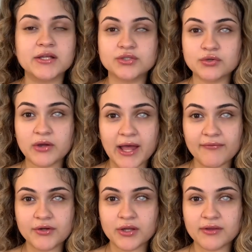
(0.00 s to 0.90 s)
I do have
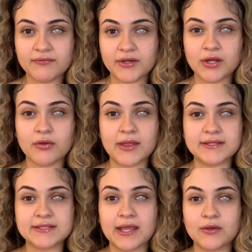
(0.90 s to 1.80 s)
another video
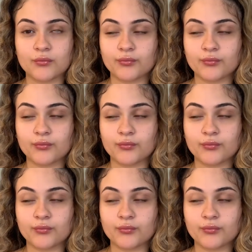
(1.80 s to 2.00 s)
that's like